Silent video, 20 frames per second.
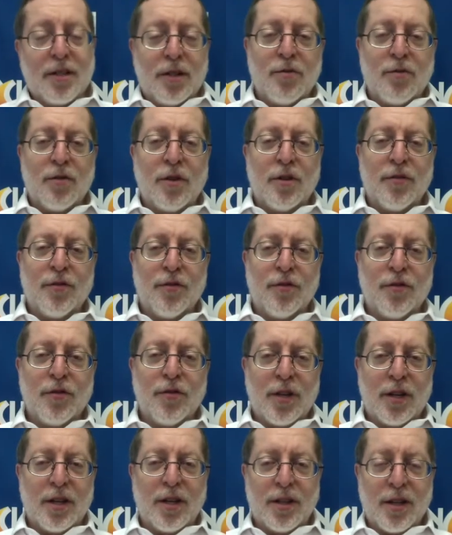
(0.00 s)
And Rev
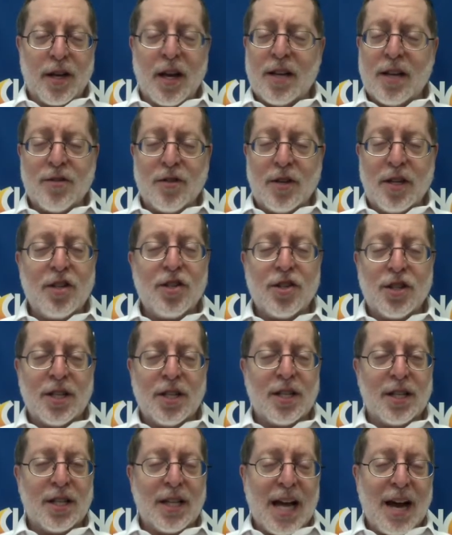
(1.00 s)
uh, the Chazonish
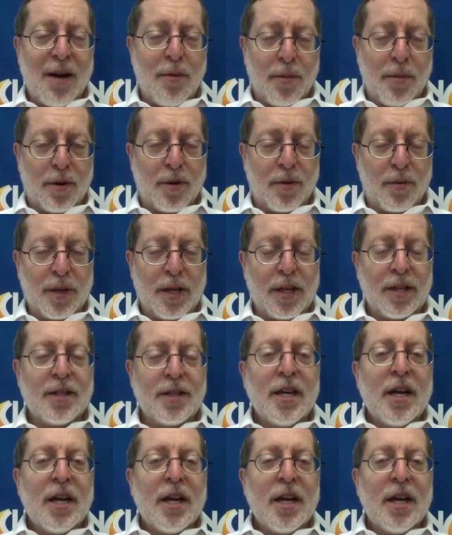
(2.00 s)
didn't allow permanent.